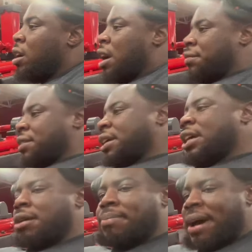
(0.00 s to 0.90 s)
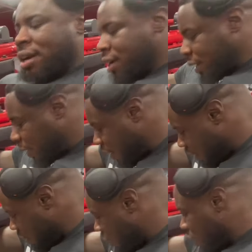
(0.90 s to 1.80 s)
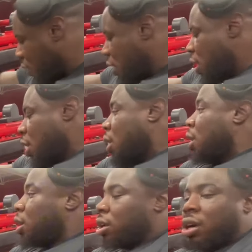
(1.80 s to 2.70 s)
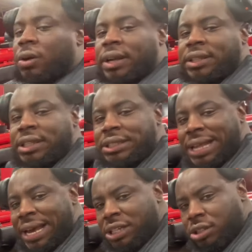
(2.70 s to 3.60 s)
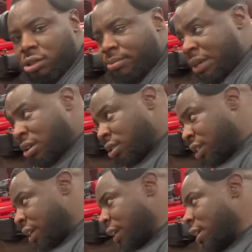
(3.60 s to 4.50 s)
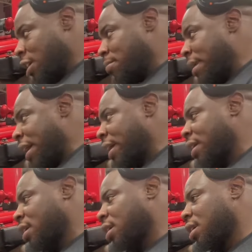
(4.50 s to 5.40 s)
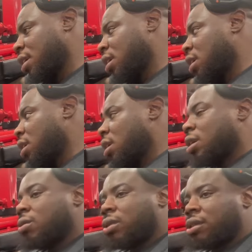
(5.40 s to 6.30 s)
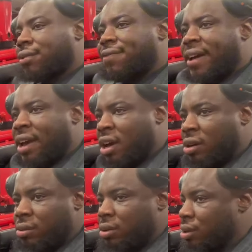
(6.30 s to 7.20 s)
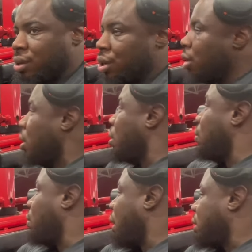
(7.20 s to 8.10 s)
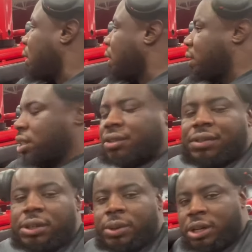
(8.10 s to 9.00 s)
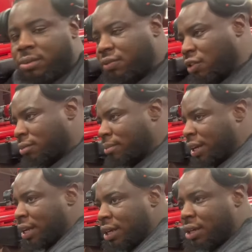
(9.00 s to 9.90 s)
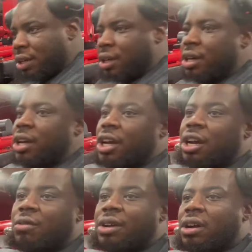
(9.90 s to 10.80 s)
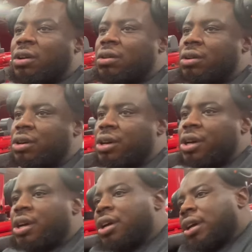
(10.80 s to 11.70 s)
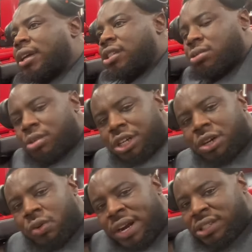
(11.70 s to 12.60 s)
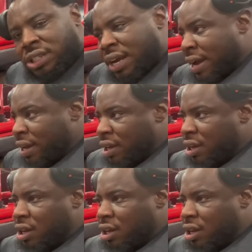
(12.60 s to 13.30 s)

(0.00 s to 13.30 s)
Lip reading: I'm finna get up out of here. Go get these last 2 meals in, kick back with the fam, watch a little TV with them for a minute. And we gonna get some good rest tonight.